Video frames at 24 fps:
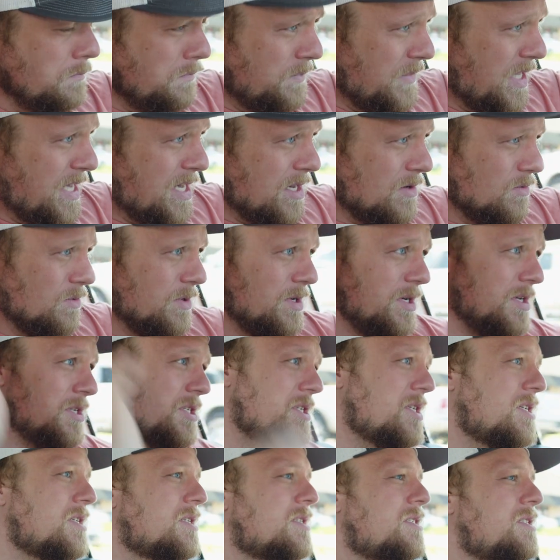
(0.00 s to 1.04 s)
Now we're
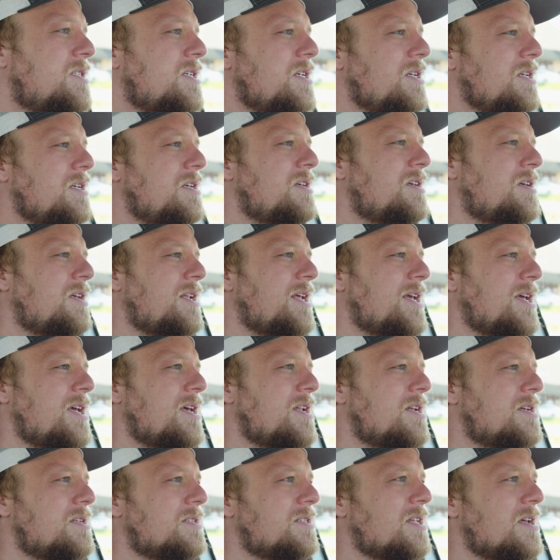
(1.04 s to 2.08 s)
just sitting
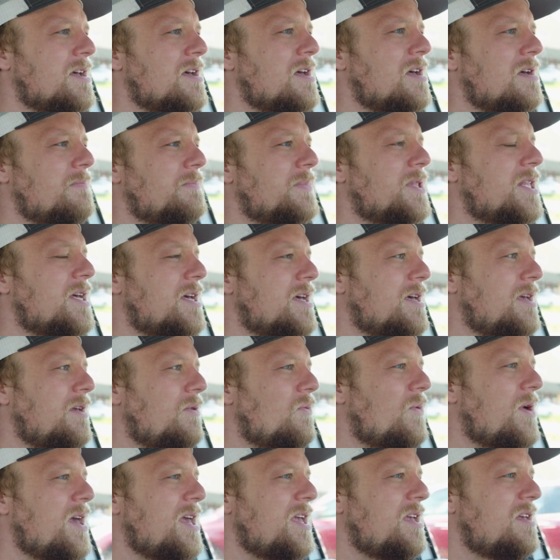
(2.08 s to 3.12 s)
at a stoplight,
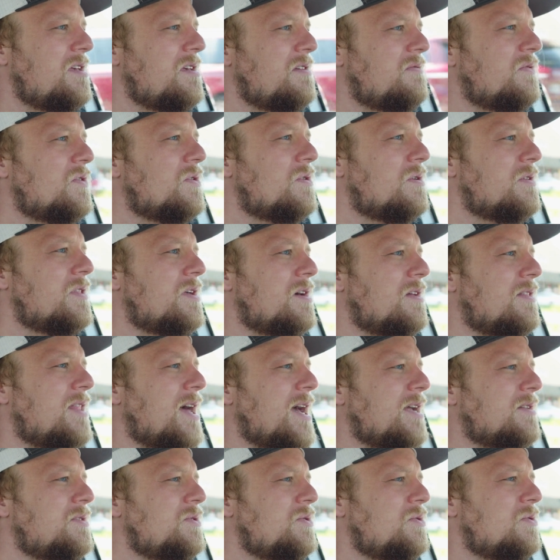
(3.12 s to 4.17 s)
waiting for the
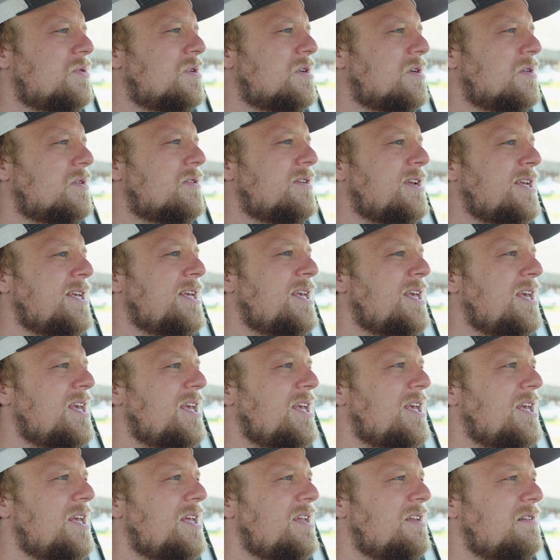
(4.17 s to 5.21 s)
light to go
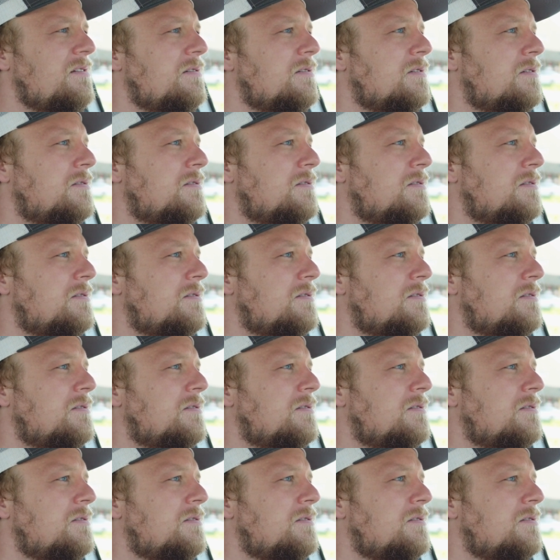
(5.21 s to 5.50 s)
green.